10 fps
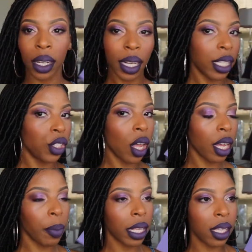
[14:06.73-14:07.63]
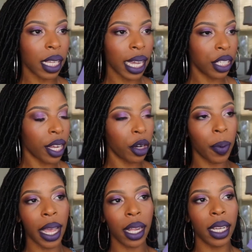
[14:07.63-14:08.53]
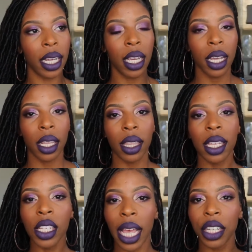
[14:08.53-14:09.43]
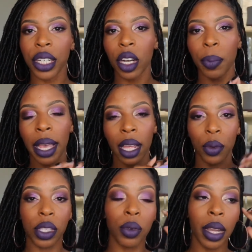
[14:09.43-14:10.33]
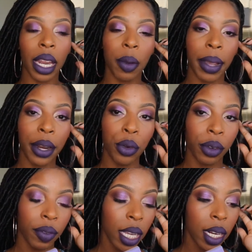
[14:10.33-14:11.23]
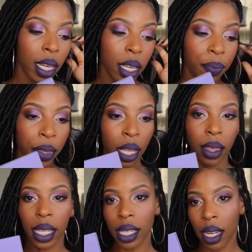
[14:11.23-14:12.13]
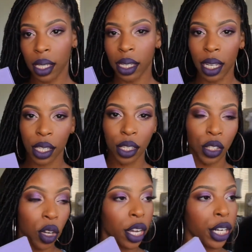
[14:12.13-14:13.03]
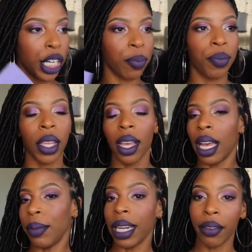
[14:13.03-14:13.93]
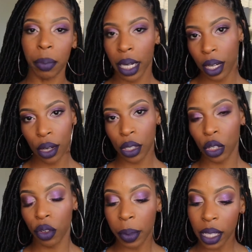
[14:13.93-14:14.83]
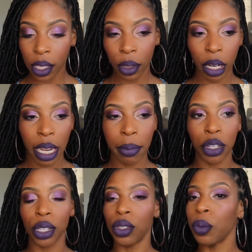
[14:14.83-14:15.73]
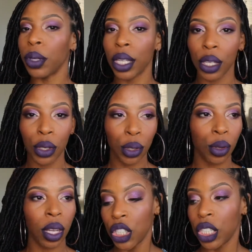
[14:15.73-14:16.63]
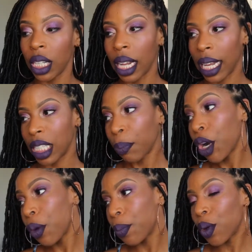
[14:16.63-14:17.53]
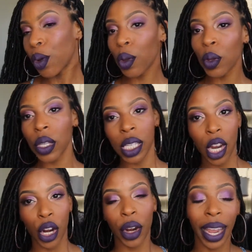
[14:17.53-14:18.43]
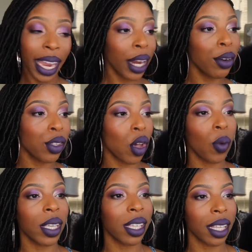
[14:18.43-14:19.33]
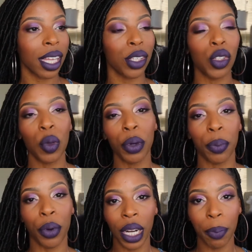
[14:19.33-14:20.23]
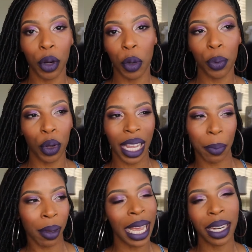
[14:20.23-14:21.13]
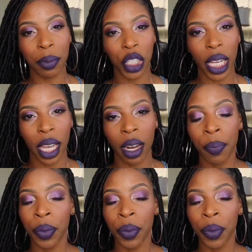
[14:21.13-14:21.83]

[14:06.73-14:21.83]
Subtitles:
let's talk about this eyeshadow palette. This eyeshadow palette was created by Norvina. That's Anastasia's daughter. I mean, everybody knows her from Instagram. She's super cute. She likes purples. Her hair is always like that super pretty purple, like platinum shade.